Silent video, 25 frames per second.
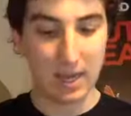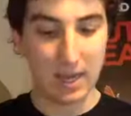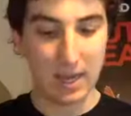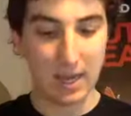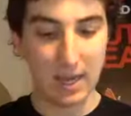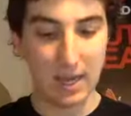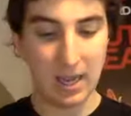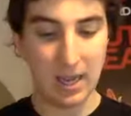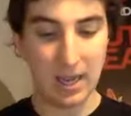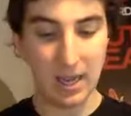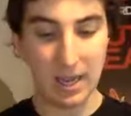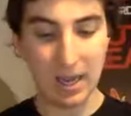
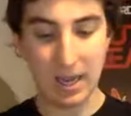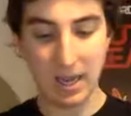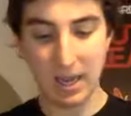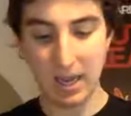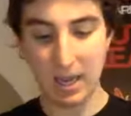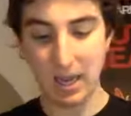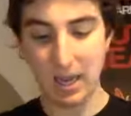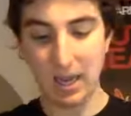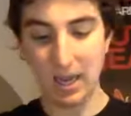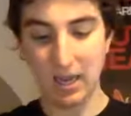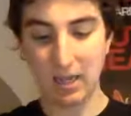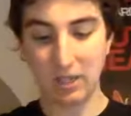
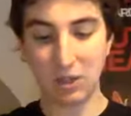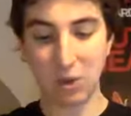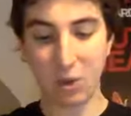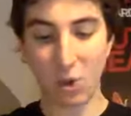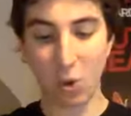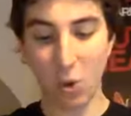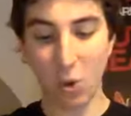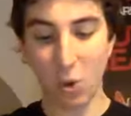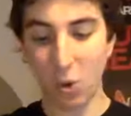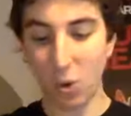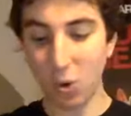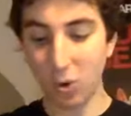his
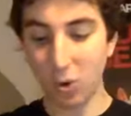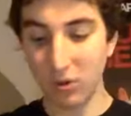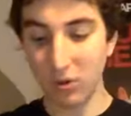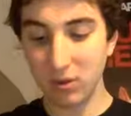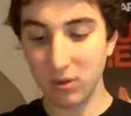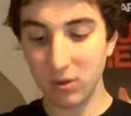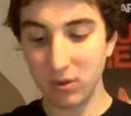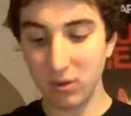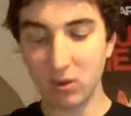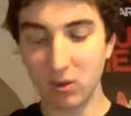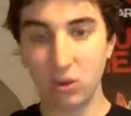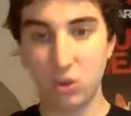
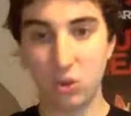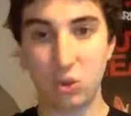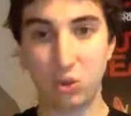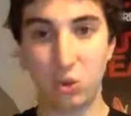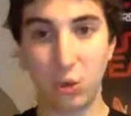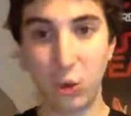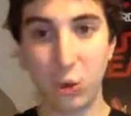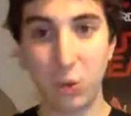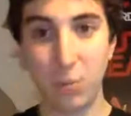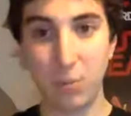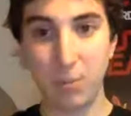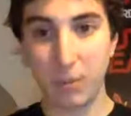horns
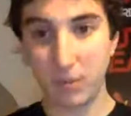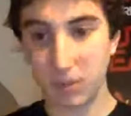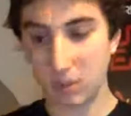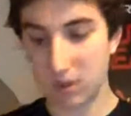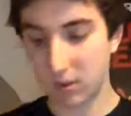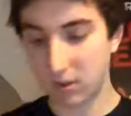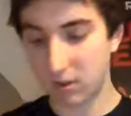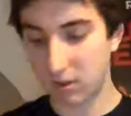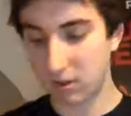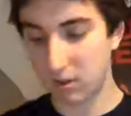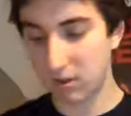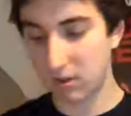drooped,
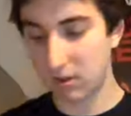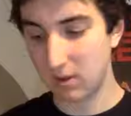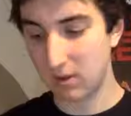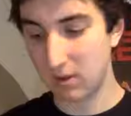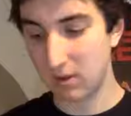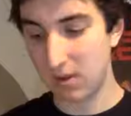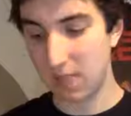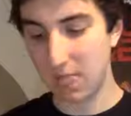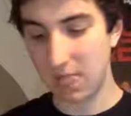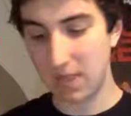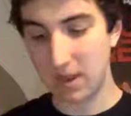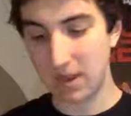
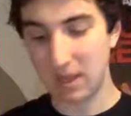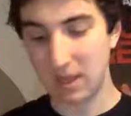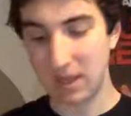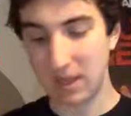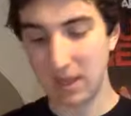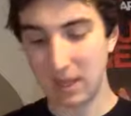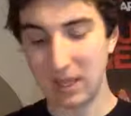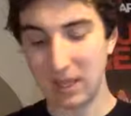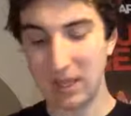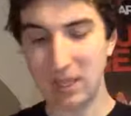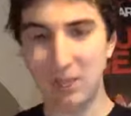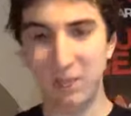
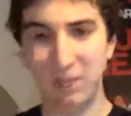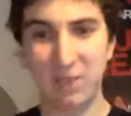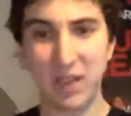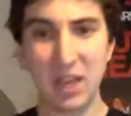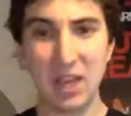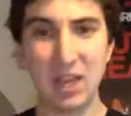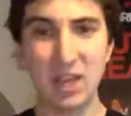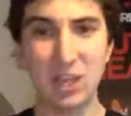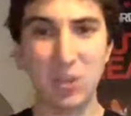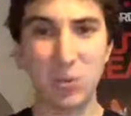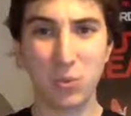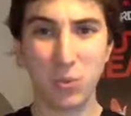his
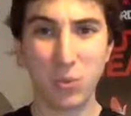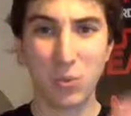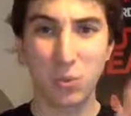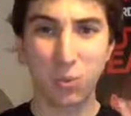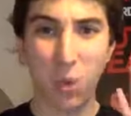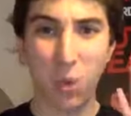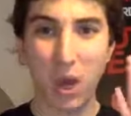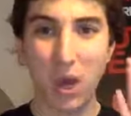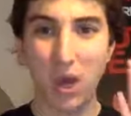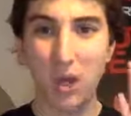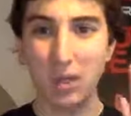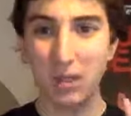face was
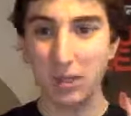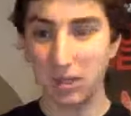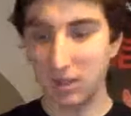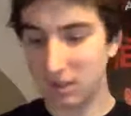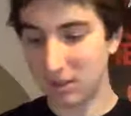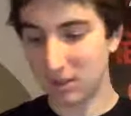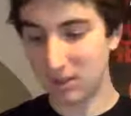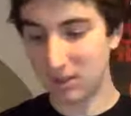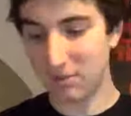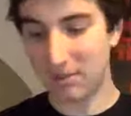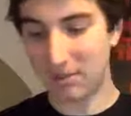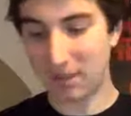wizened
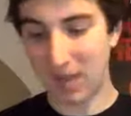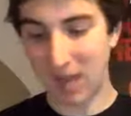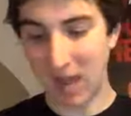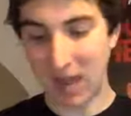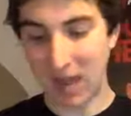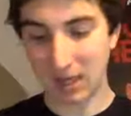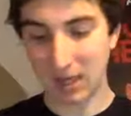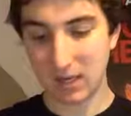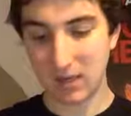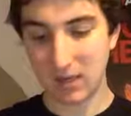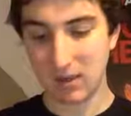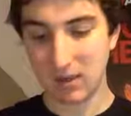and
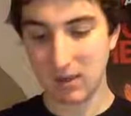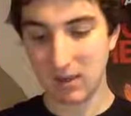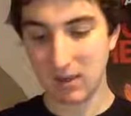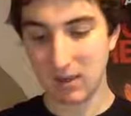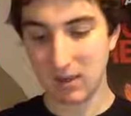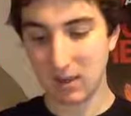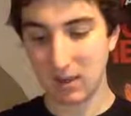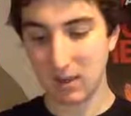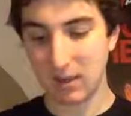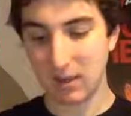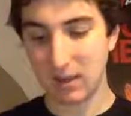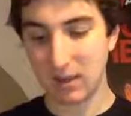black,
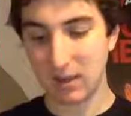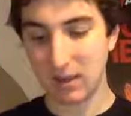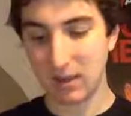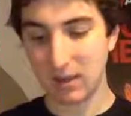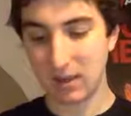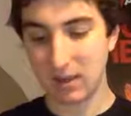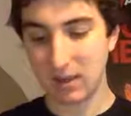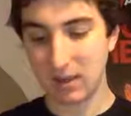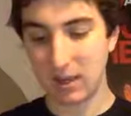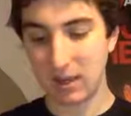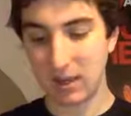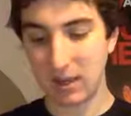
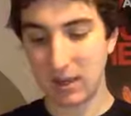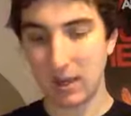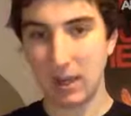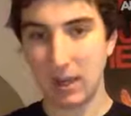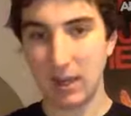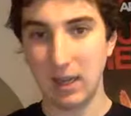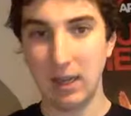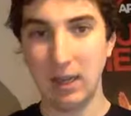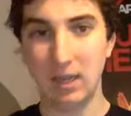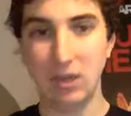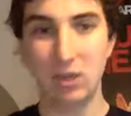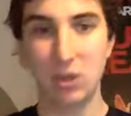
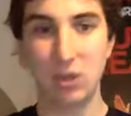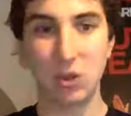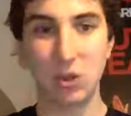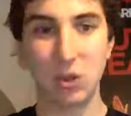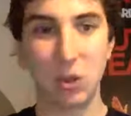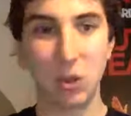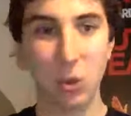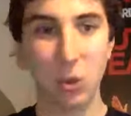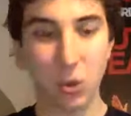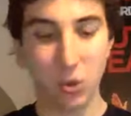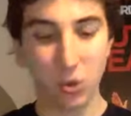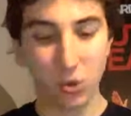his
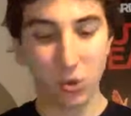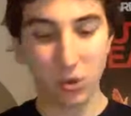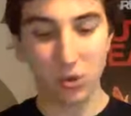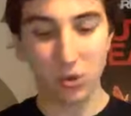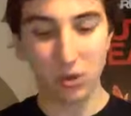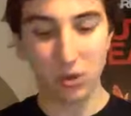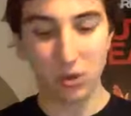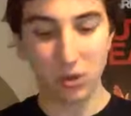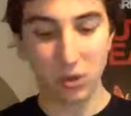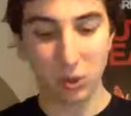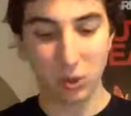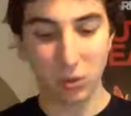
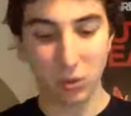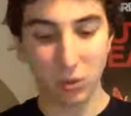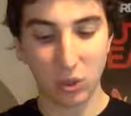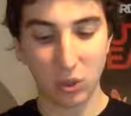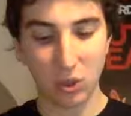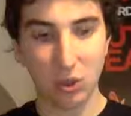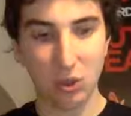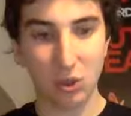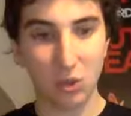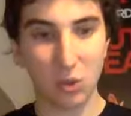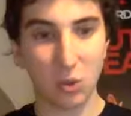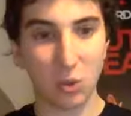claws were
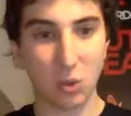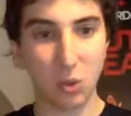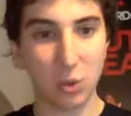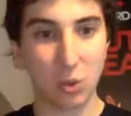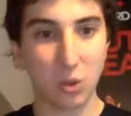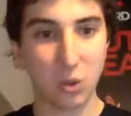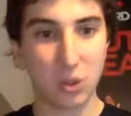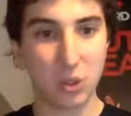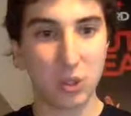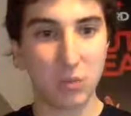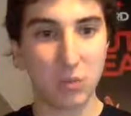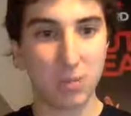
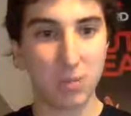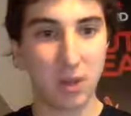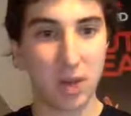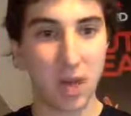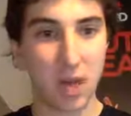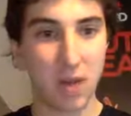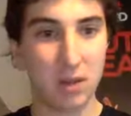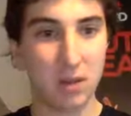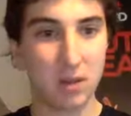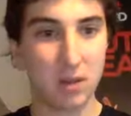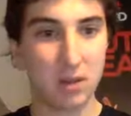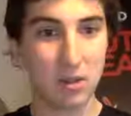scorched
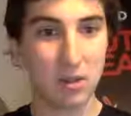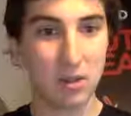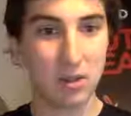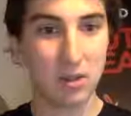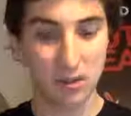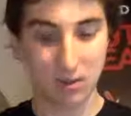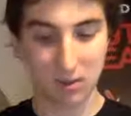blunt,